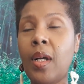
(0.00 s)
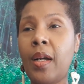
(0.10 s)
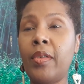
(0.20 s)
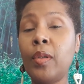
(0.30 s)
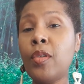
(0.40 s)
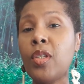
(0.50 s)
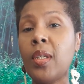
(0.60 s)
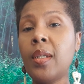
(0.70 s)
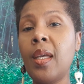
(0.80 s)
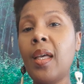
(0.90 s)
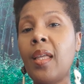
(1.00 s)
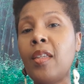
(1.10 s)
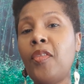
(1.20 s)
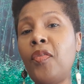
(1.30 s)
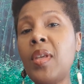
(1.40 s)
evolution, and
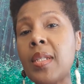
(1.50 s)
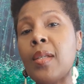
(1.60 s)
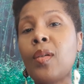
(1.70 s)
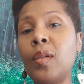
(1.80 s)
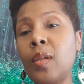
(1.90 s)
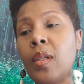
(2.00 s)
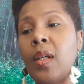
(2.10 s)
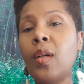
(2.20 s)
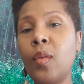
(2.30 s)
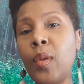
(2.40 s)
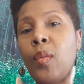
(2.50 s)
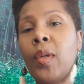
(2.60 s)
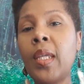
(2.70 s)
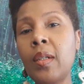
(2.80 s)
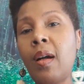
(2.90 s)
the physical, we
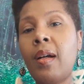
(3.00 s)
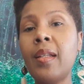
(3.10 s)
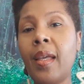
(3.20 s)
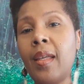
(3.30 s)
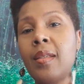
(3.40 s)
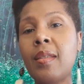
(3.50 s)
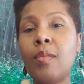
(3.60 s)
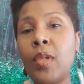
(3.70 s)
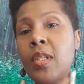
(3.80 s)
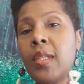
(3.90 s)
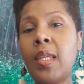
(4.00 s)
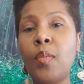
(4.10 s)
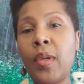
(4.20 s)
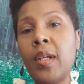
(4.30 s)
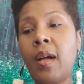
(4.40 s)
reincarnate. We just keep
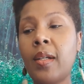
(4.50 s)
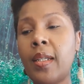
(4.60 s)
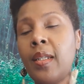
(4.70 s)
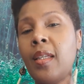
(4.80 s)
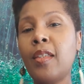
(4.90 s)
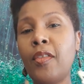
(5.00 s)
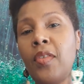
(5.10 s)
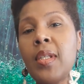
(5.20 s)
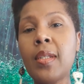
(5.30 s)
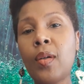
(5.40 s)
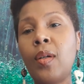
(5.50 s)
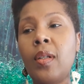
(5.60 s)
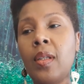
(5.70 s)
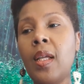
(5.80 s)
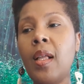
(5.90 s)
reincarnating in the
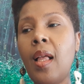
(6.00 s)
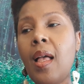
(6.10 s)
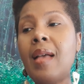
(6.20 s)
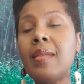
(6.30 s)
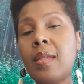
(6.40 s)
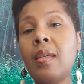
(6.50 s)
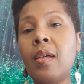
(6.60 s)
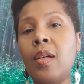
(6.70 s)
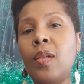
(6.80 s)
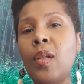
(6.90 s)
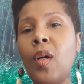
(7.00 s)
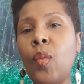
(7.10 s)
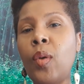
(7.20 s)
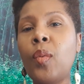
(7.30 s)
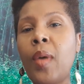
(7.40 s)
physical until
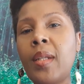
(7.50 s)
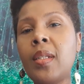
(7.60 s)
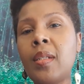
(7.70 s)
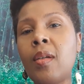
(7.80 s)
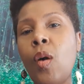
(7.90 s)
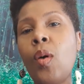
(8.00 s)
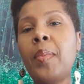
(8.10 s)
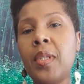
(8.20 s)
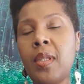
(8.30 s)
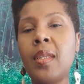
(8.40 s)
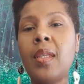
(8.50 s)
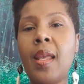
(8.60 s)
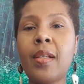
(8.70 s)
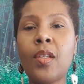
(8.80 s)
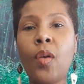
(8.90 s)
we're ready to go up into the
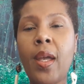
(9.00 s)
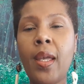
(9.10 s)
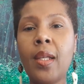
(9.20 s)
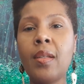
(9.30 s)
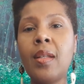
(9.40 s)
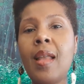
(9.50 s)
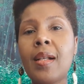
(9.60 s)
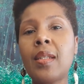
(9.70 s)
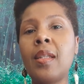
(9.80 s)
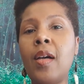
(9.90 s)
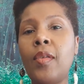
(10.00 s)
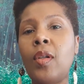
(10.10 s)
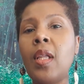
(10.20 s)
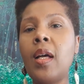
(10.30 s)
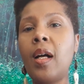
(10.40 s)
next grade, the next
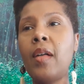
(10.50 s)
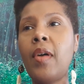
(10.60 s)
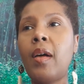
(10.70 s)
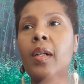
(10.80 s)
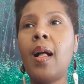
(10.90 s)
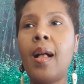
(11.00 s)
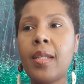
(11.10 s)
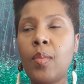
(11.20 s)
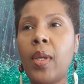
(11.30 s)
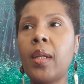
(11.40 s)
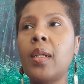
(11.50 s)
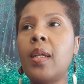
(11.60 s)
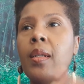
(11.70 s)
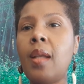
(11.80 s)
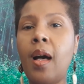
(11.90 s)
level of our cosmic,
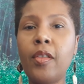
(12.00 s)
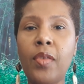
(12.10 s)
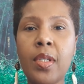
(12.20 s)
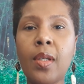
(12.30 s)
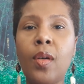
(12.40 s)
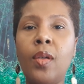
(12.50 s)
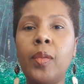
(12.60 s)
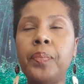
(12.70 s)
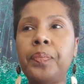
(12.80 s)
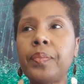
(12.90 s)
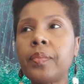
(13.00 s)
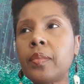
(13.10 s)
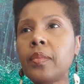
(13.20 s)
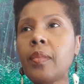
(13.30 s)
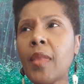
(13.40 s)
non physical,
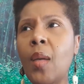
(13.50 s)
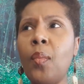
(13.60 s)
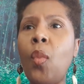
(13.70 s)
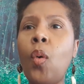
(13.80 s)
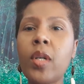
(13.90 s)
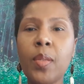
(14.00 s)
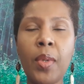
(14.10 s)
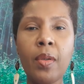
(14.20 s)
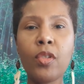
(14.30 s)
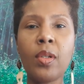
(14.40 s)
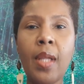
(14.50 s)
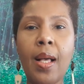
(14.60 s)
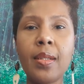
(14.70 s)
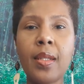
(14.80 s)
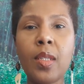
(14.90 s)
more
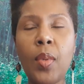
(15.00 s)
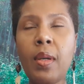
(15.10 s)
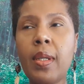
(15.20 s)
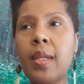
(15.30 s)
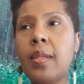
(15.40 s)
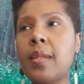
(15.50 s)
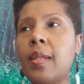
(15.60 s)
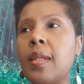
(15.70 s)
spiritualized experience.